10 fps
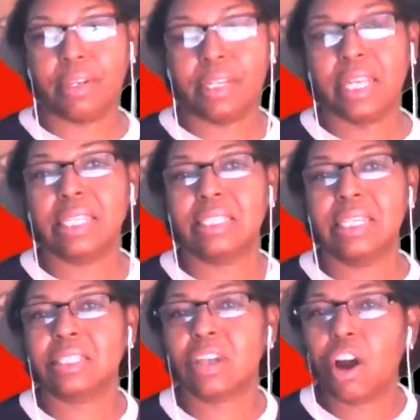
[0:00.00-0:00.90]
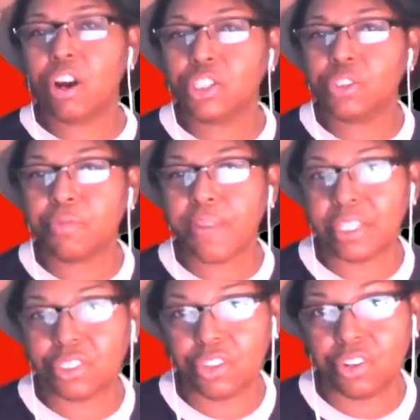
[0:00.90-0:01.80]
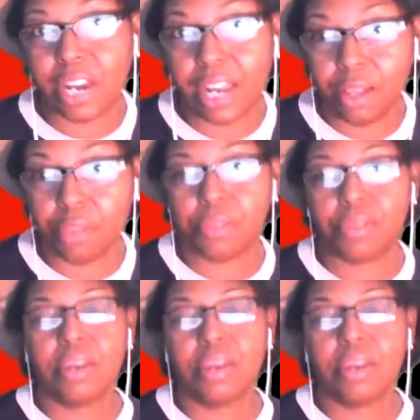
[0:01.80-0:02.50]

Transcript: Yes, his cardiovascular health.